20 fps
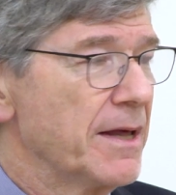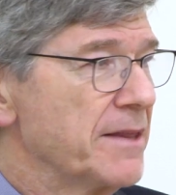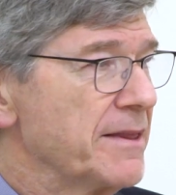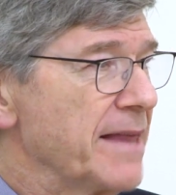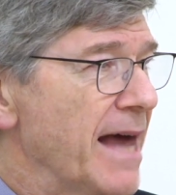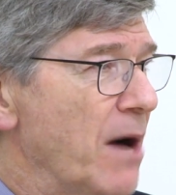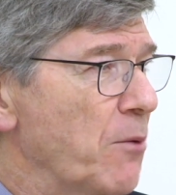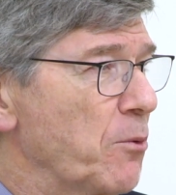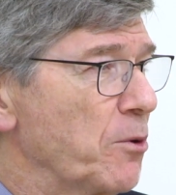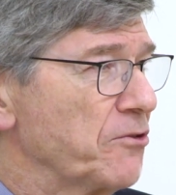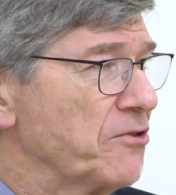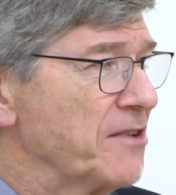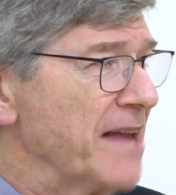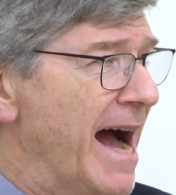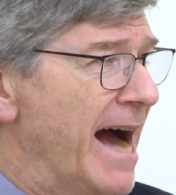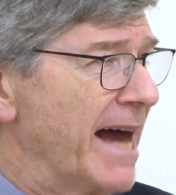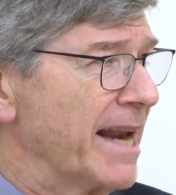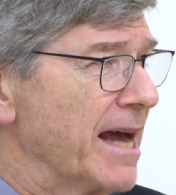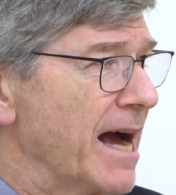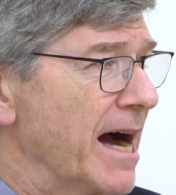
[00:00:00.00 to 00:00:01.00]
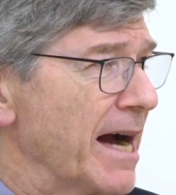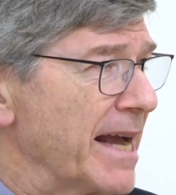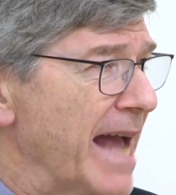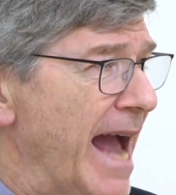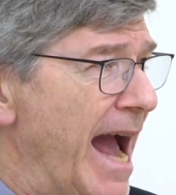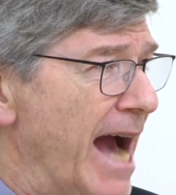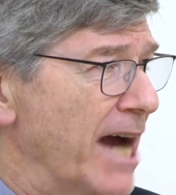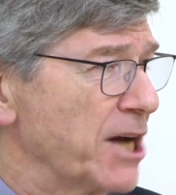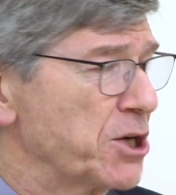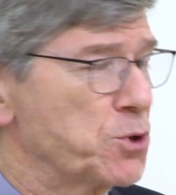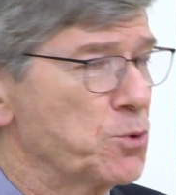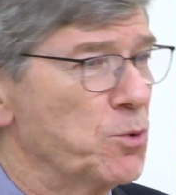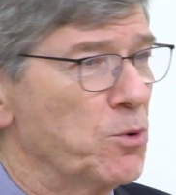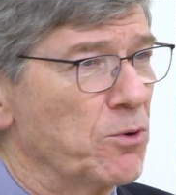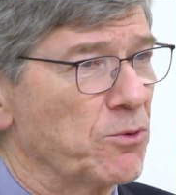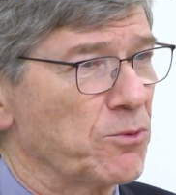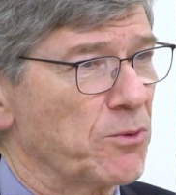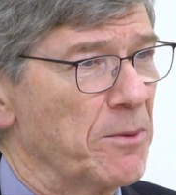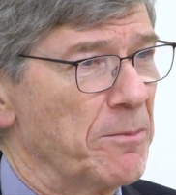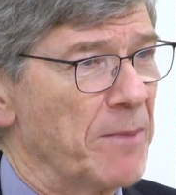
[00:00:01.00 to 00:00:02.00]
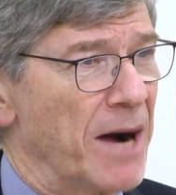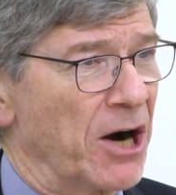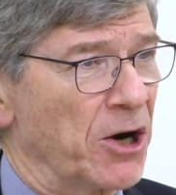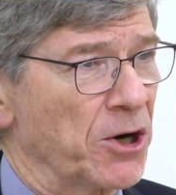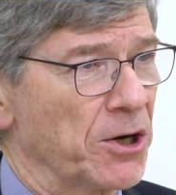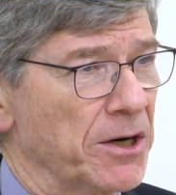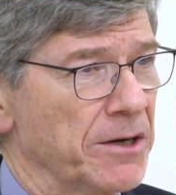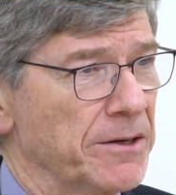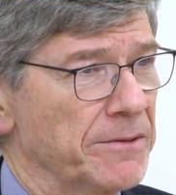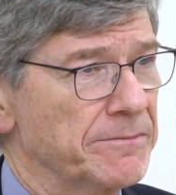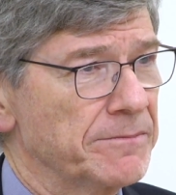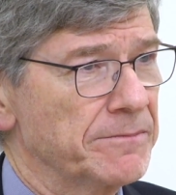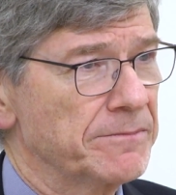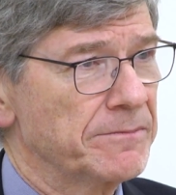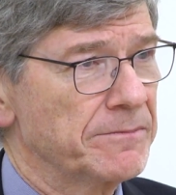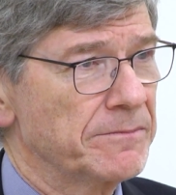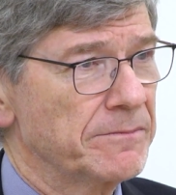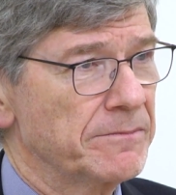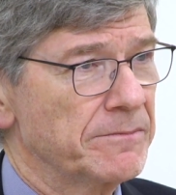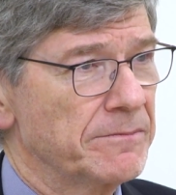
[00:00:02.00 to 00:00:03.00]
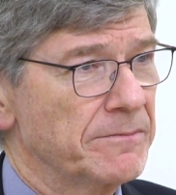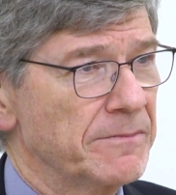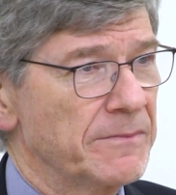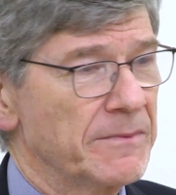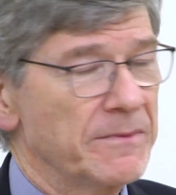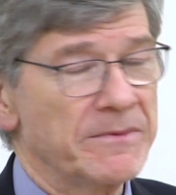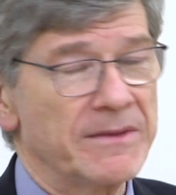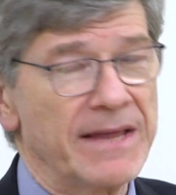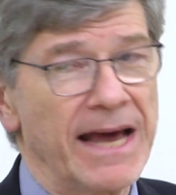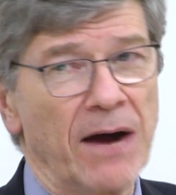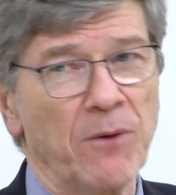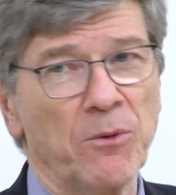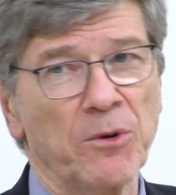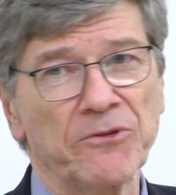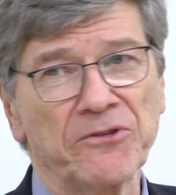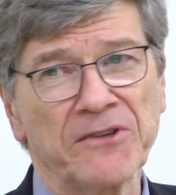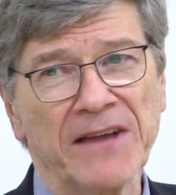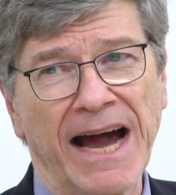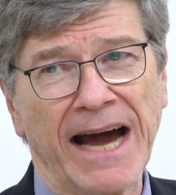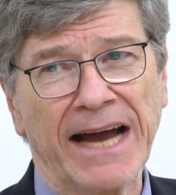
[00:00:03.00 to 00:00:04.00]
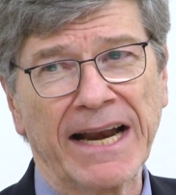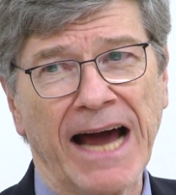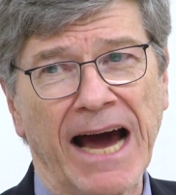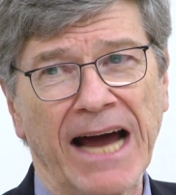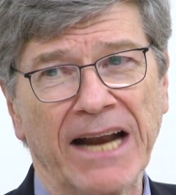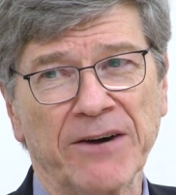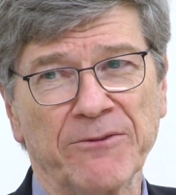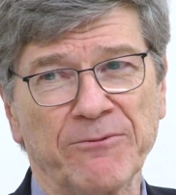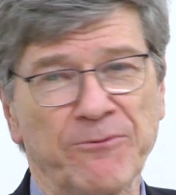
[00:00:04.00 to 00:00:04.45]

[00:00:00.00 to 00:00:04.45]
That was not a casual remark. That was not on a